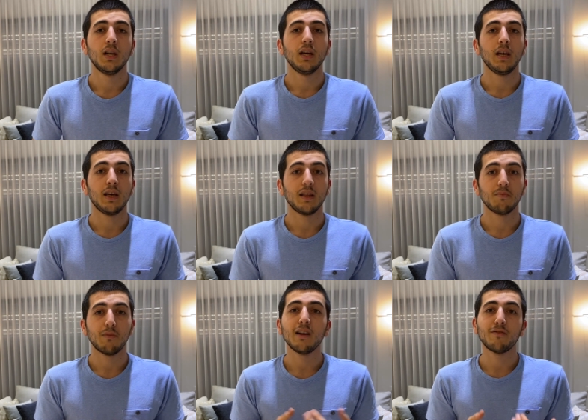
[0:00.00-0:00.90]
And
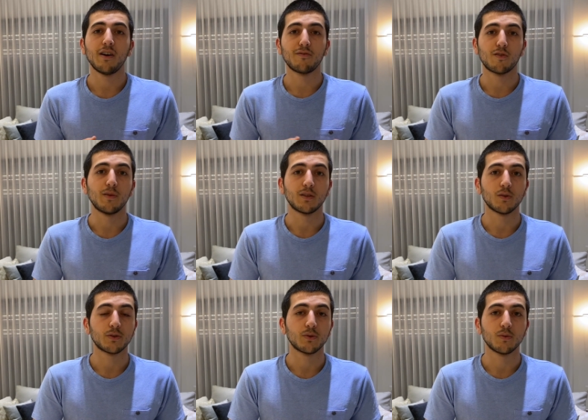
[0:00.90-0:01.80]
my file format
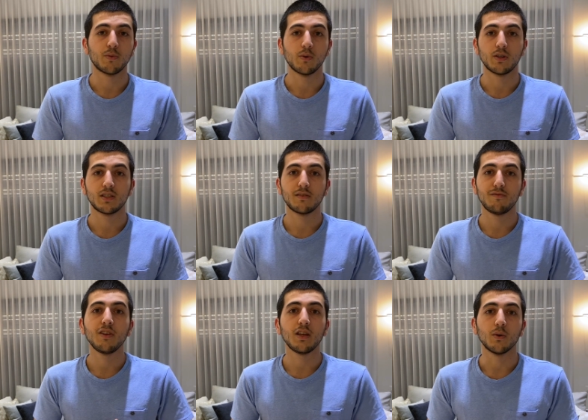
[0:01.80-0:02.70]
also supports
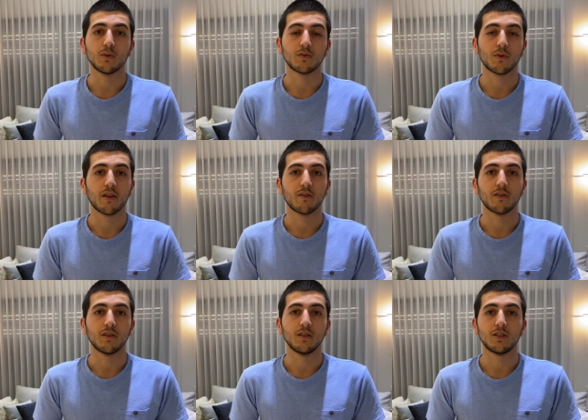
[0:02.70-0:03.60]
videos rather
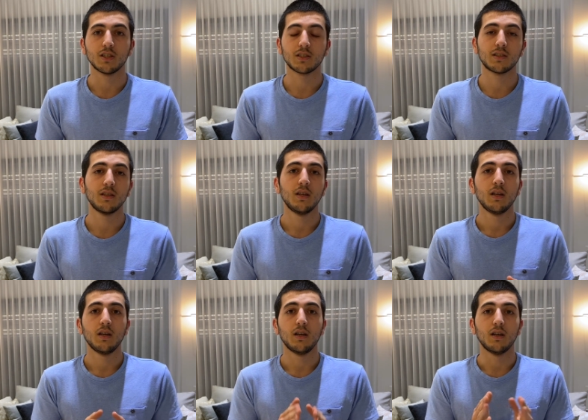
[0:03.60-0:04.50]
than just
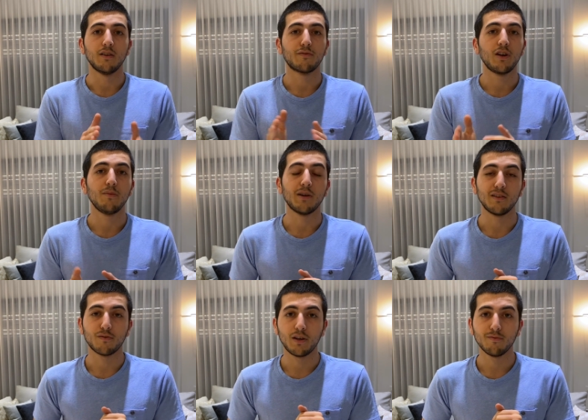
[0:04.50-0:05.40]

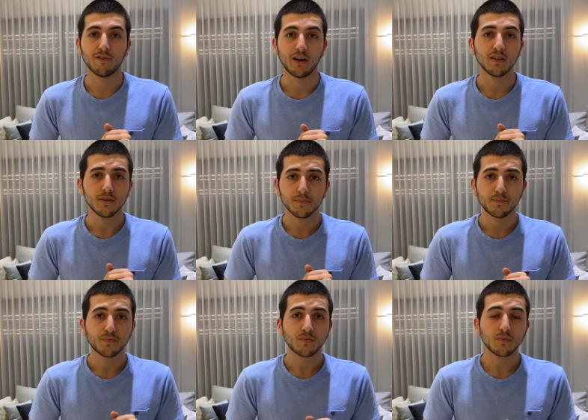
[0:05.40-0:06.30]
frame-by-frame files.
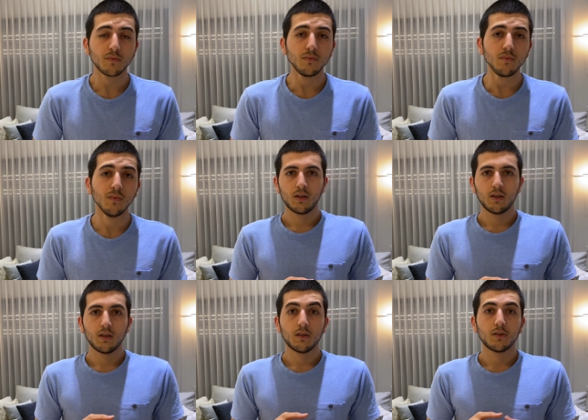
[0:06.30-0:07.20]

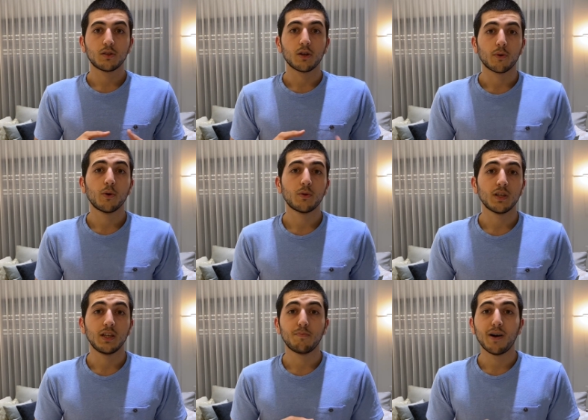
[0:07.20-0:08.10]
So I wrote
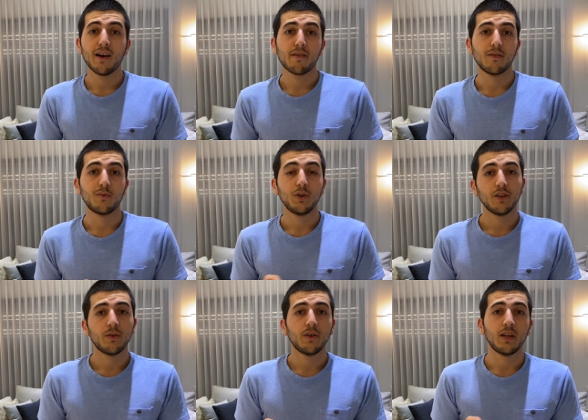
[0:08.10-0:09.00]
a Python
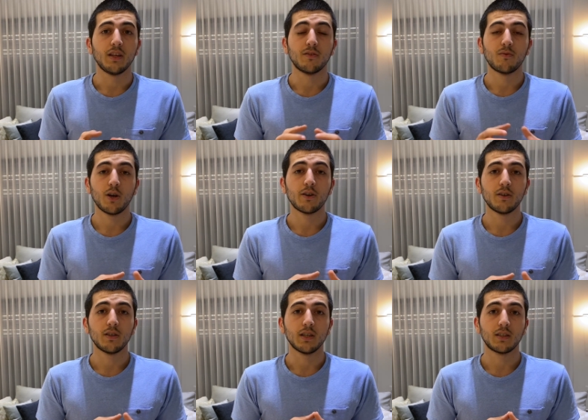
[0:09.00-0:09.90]
reader and writer
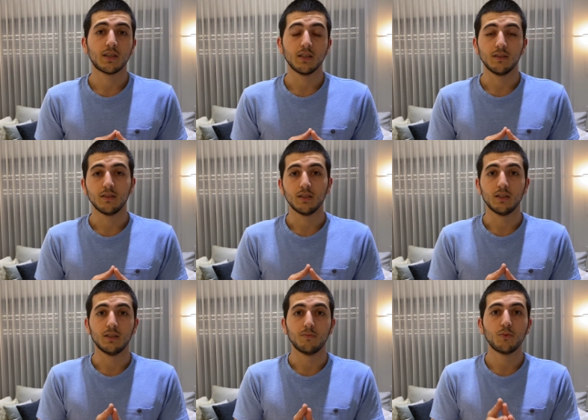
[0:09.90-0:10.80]
that can
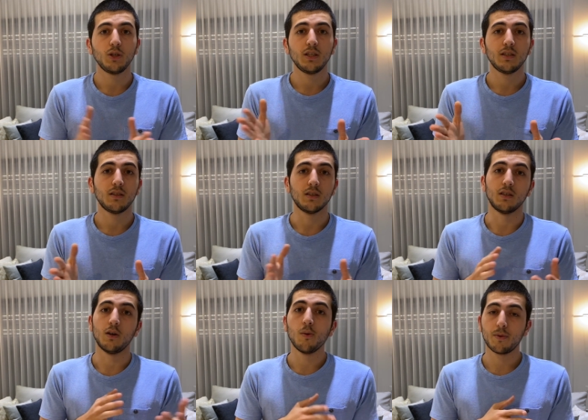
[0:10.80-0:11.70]
read
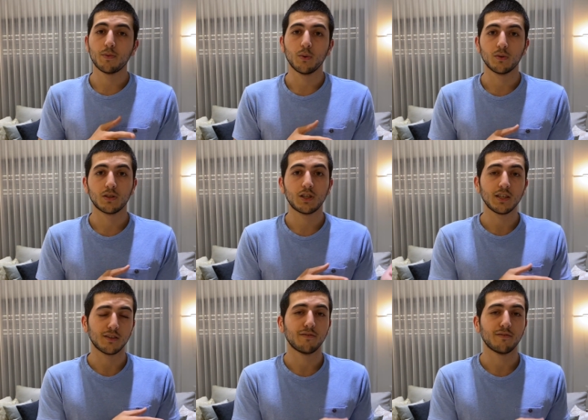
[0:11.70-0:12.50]
OpenPose JSON